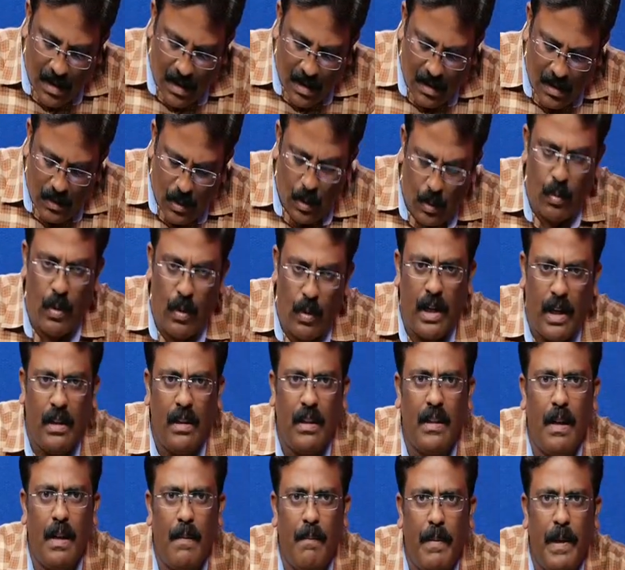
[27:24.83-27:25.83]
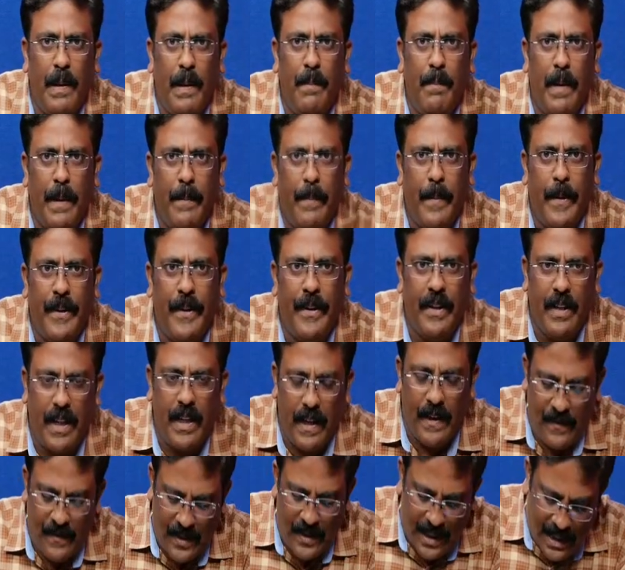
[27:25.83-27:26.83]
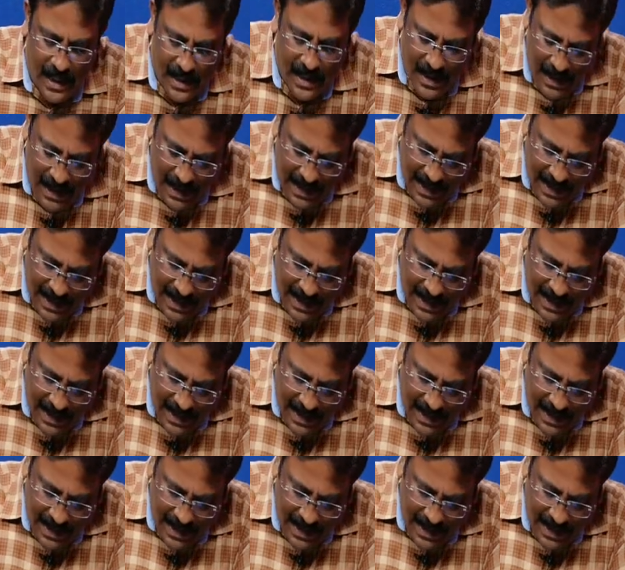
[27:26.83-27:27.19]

So what the complete bipartite graph says that